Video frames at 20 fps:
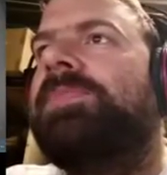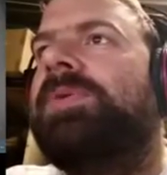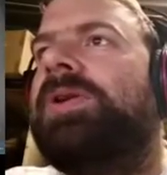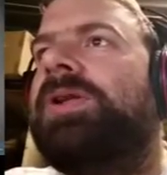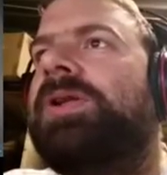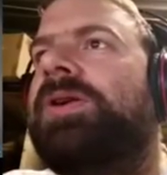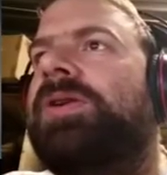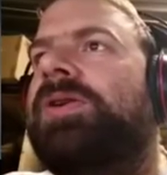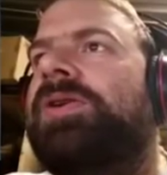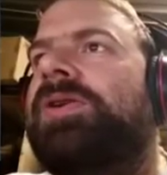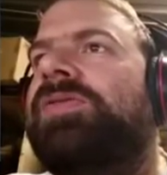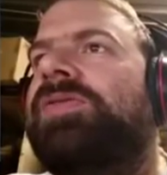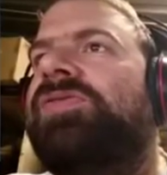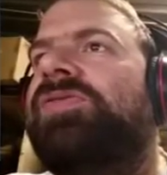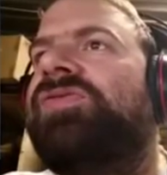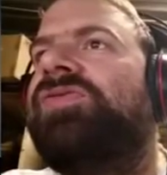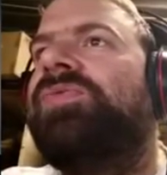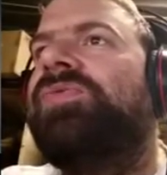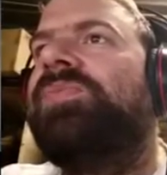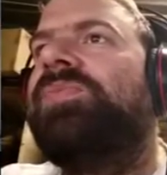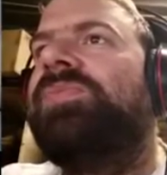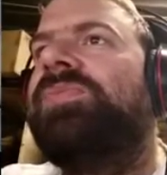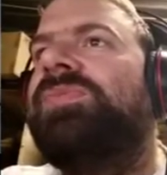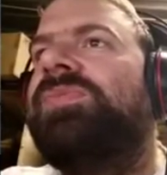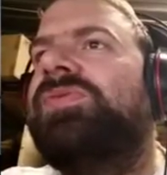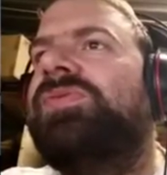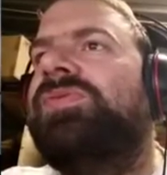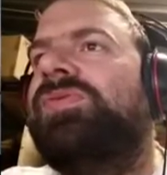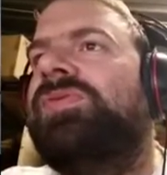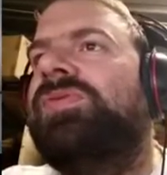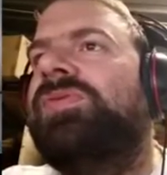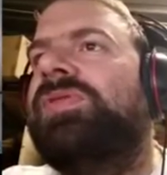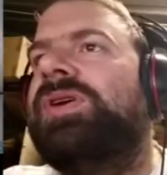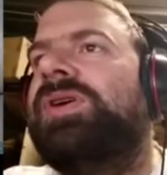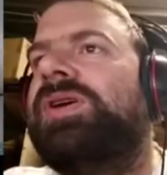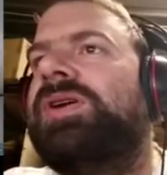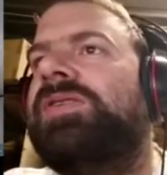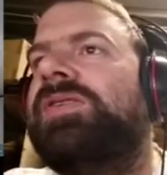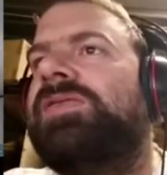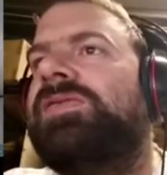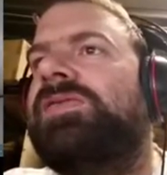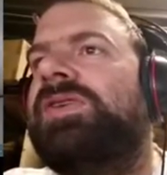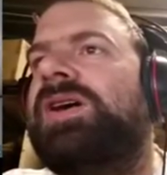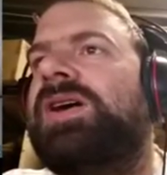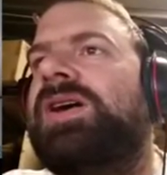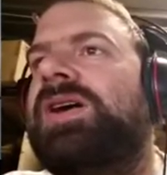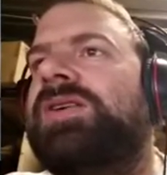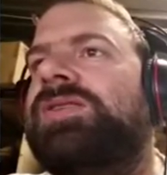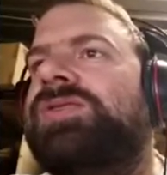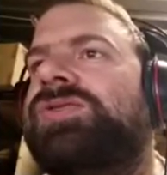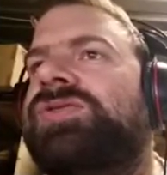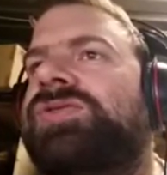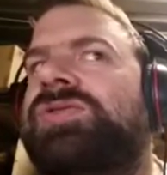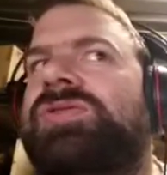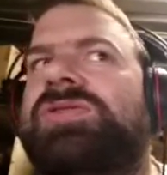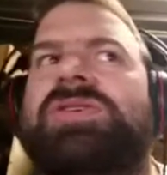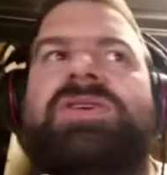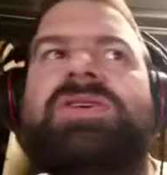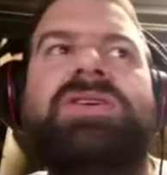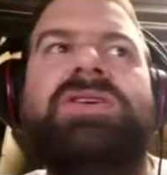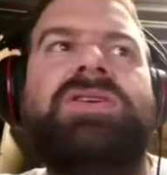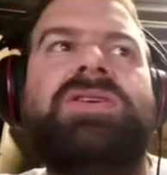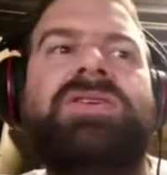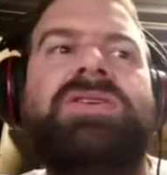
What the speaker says: polygonisms is actually.